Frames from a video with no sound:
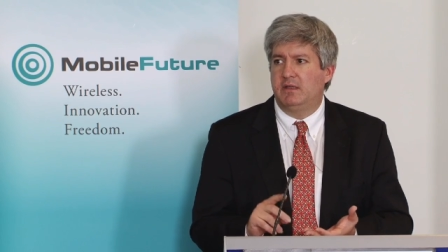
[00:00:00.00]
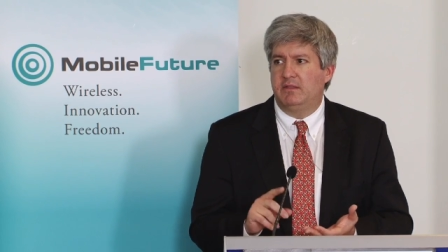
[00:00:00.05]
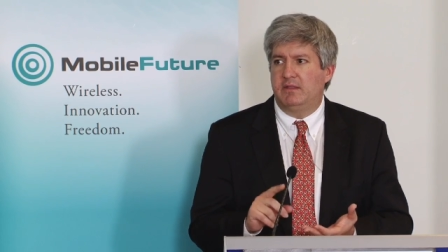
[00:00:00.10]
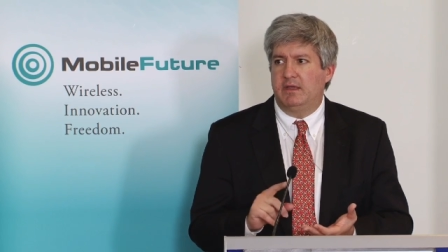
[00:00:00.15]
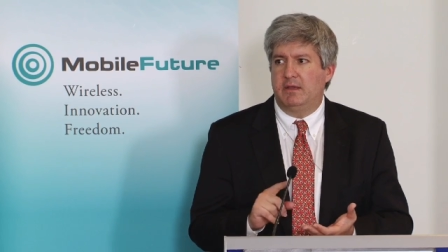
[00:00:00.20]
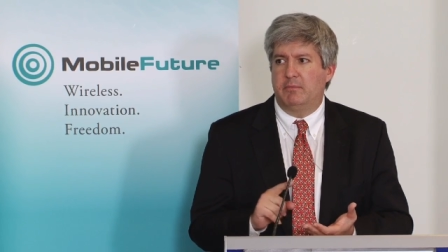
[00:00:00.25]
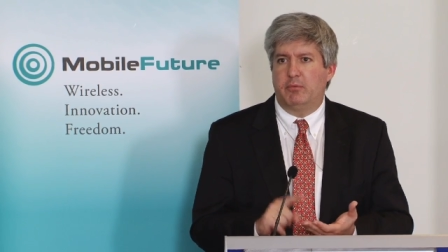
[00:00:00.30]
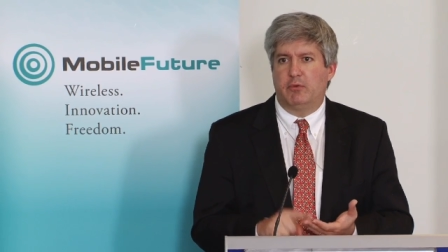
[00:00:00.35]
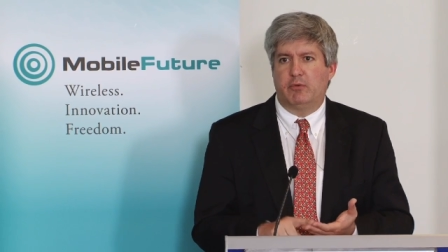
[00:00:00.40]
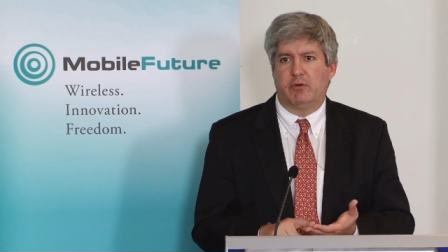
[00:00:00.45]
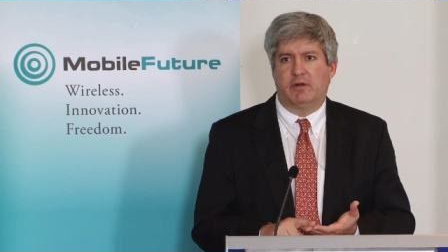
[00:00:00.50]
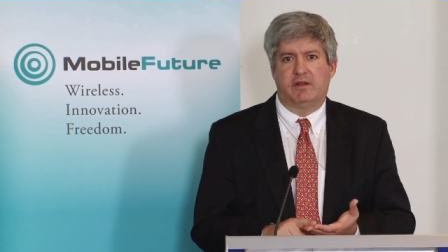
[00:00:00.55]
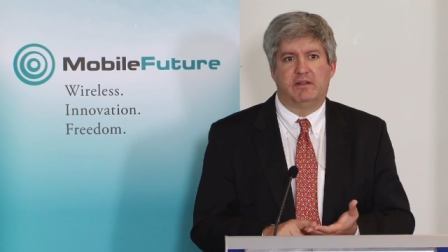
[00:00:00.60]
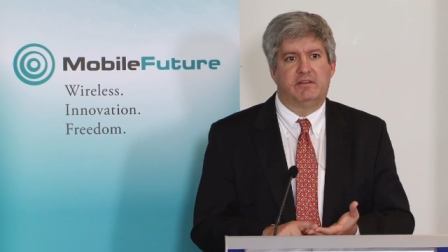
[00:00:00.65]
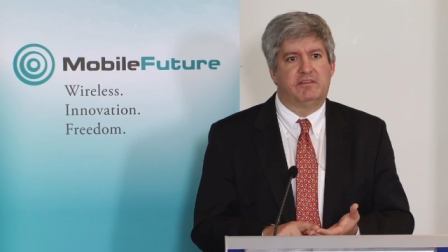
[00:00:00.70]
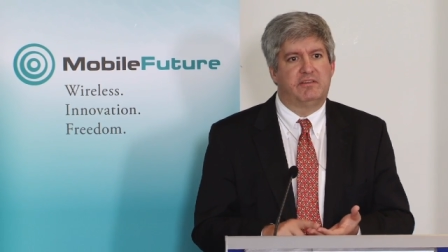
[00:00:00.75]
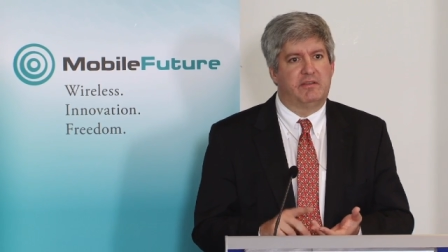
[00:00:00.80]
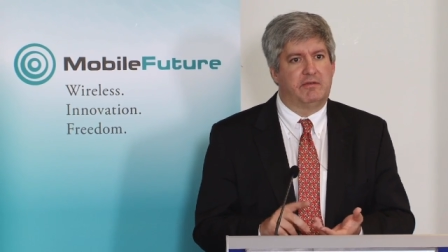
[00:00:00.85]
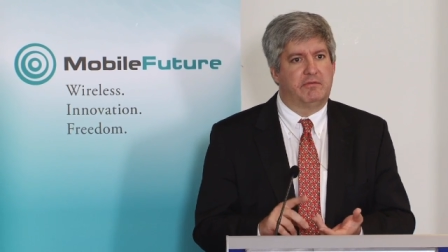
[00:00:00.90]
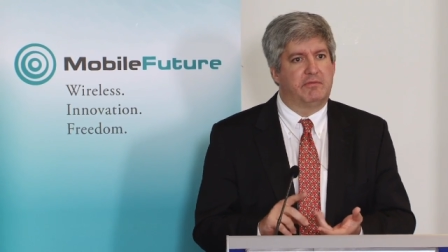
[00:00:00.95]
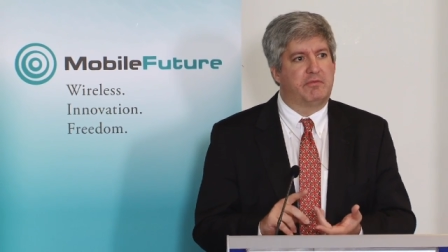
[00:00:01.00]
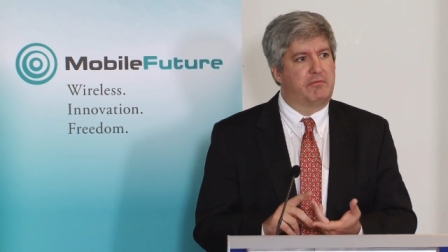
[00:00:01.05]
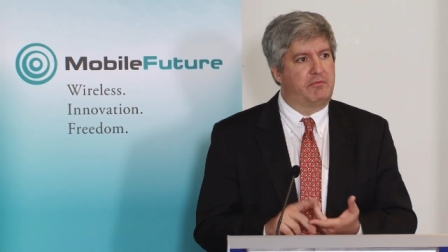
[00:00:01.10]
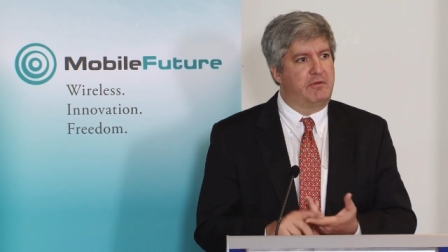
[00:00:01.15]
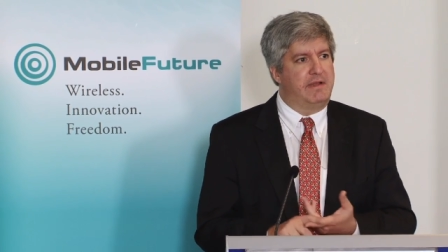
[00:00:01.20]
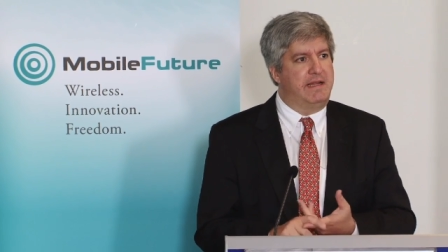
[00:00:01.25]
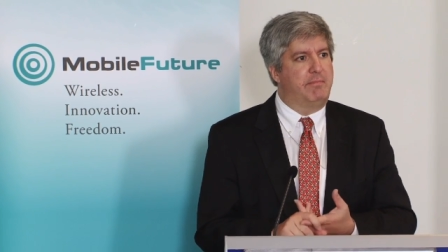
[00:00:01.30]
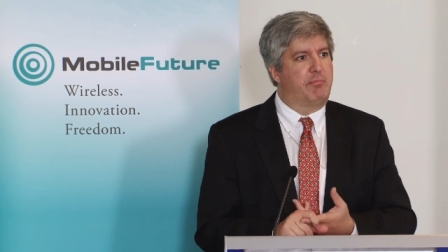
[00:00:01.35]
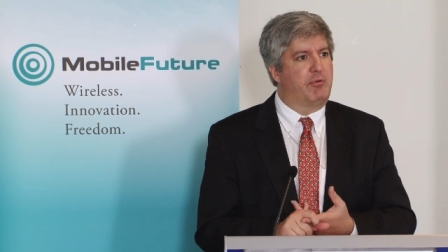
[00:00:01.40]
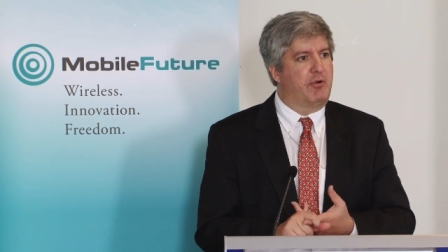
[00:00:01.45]
the importance of
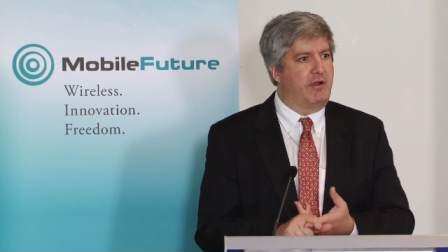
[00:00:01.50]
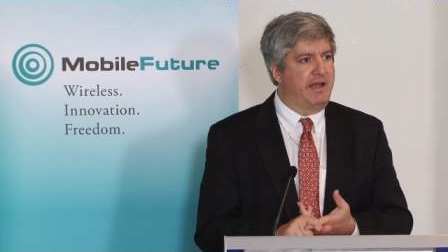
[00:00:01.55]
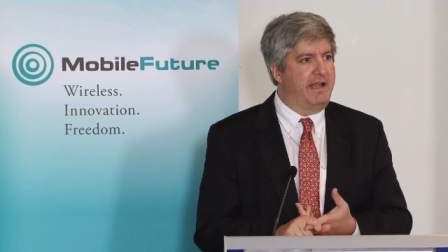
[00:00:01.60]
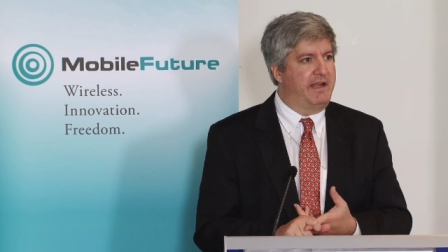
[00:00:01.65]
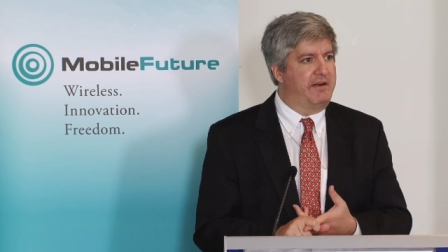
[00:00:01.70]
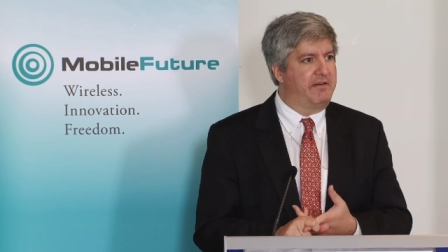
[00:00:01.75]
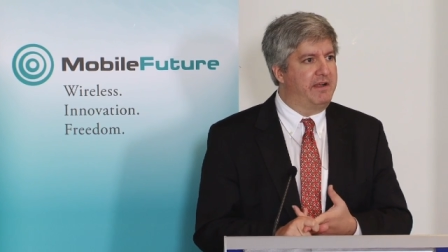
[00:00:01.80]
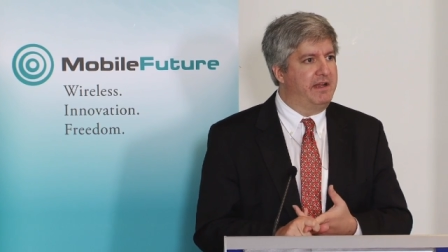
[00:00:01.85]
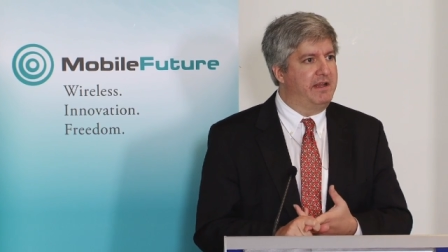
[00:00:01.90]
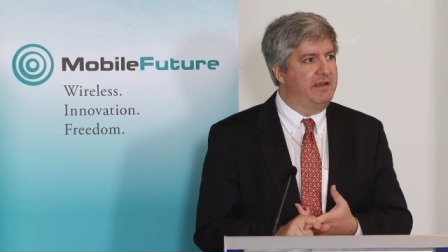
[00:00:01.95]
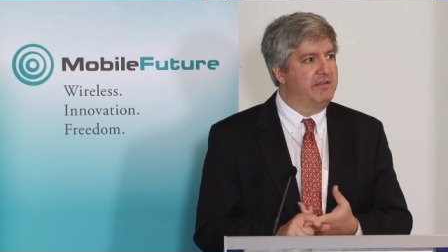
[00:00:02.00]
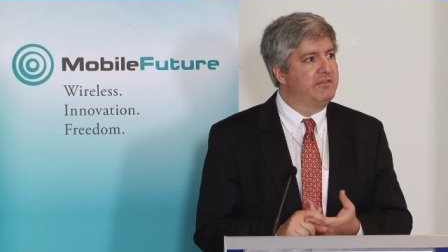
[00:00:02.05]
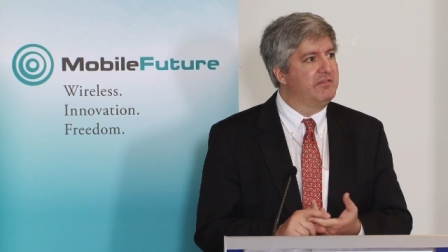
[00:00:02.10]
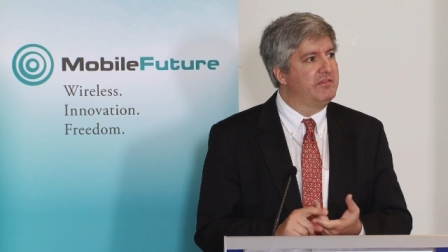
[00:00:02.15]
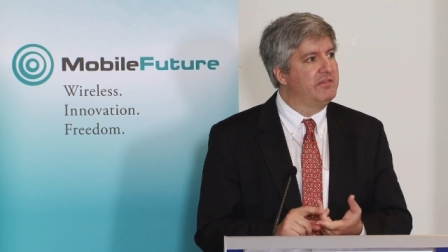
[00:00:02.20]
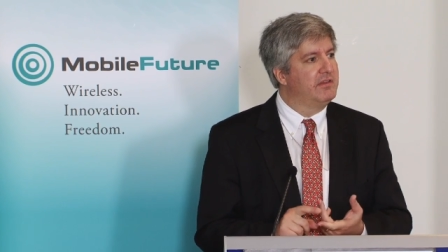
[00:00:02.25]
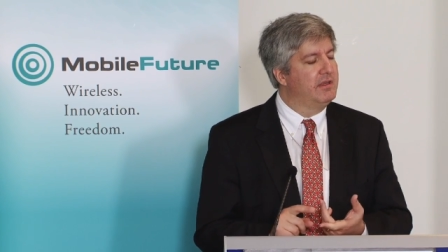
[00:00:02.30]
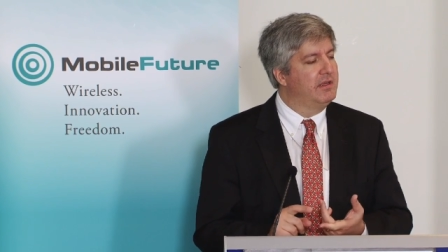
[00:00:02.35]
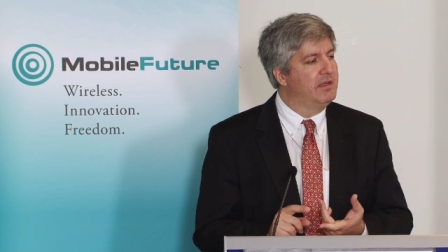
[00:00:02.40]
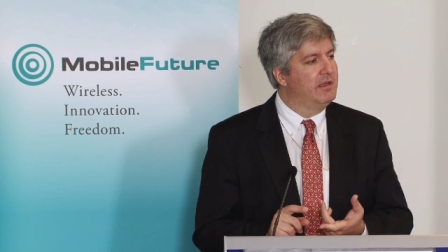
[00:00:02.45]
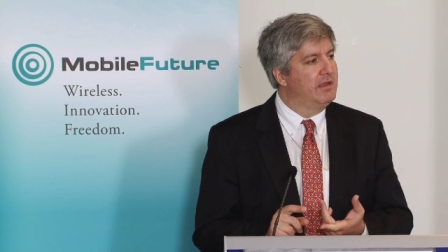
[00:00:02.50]
three broad areas.